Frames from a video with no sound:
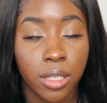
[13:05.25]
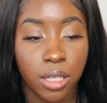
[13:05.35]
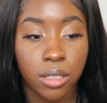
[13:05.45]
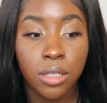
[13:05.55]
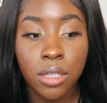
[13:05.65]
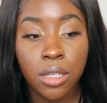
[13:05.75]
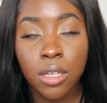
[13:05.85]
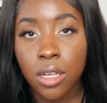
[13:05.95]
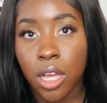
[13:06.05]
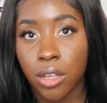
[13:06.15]
Like,
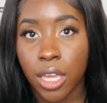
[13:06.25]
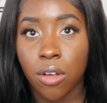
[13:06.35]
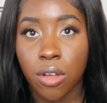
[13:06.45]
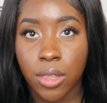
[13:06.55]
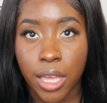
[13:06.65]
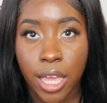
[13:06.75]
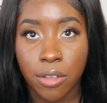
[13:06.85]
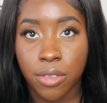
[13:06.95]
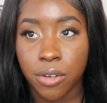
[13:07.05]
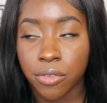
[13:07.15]
I'll get all that
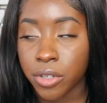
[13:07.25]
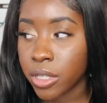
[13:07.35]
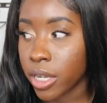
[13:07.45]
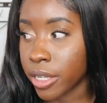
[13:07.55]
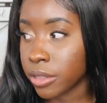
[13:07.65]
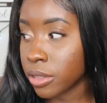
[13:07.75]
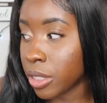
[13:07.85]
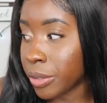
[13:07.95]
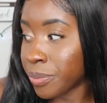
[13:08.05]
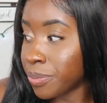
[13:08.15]
out there for you guys.
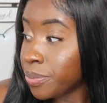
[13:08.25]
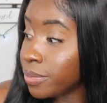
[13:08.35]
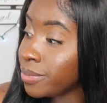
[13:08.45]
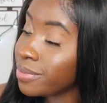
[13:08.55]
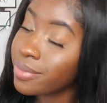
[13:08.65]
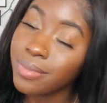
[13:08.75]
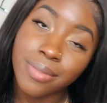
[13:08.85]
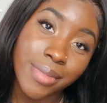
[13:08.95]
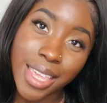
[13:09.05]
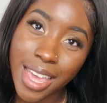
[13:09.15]
So
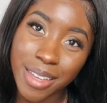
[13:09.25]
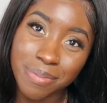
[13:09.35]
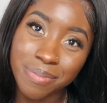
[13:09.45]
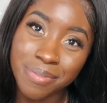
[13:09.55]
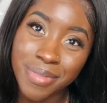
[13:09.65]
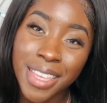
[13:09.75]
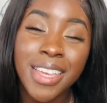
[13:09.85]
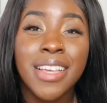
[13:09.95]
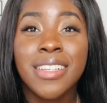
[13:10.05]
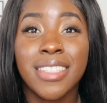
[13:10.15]
yeah,
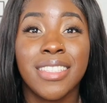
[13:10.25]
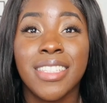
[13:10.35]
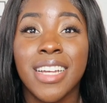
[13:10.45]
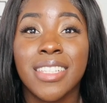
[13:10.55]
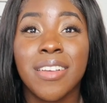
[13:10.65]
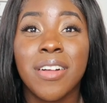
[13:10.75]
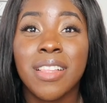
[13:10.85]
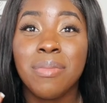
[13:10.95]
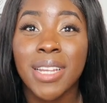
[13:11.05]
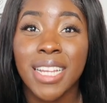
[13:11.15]
so I'll see you guys
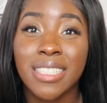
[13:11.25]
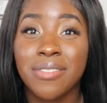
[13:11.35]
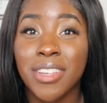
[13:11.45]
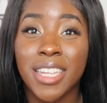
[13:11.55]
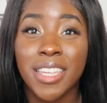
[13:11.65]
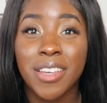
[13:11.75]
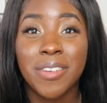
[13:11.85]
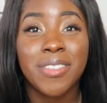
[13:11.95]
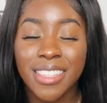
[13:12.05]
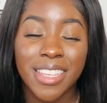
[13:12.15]
all in my next
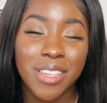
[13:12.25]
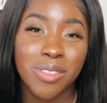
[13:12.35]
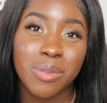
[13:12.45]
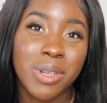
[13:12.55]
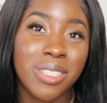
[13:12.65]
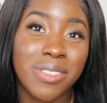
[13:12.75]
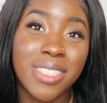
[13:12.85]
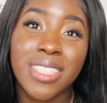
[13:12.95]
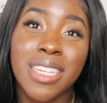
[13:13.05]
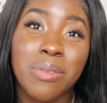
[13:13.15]
video. Thank you so much for
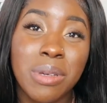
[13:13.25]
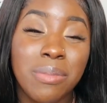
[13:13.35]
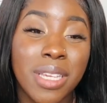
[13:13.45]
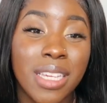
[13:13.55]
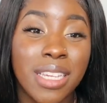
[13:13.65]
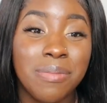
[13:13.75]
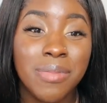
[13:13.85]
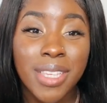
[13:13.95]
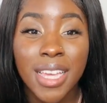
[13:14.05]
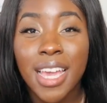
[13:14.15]
sticking with me,
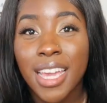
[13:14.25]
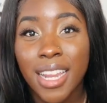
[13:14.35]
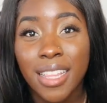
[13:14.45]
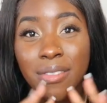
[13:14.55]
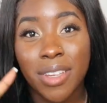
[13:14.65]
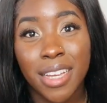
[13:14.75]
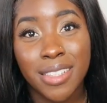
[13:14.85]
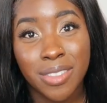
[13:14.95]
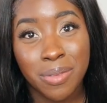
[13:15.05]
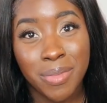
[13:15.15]
and I love you
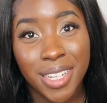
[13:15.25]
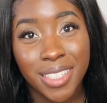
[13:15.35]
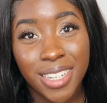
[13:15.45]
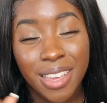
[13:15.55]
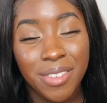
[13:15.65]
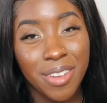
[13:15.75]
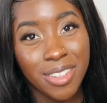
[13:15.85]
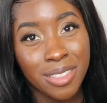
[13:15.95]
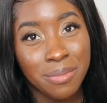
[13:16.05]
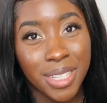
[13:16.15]
guys so much. Have an
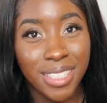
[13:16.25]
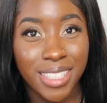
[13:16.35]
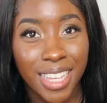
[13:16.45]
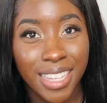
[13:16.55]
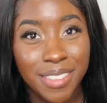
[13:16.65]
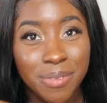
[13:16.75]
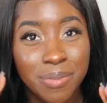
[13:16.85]
awesome, blessed day.